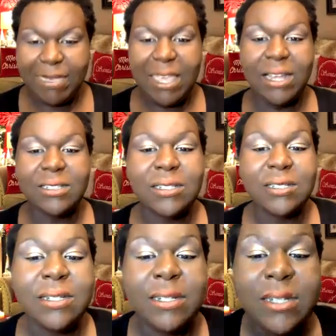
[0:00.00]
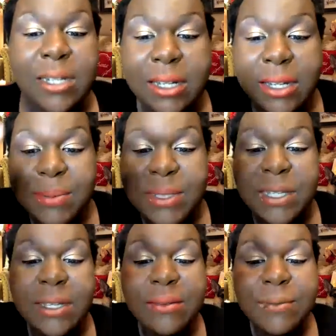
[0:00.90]
And I just should have did a
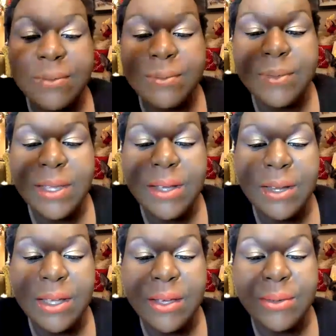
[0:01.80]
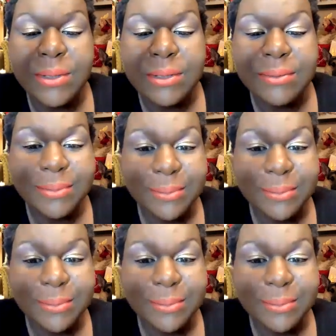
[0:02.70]
lipstick. There it goes.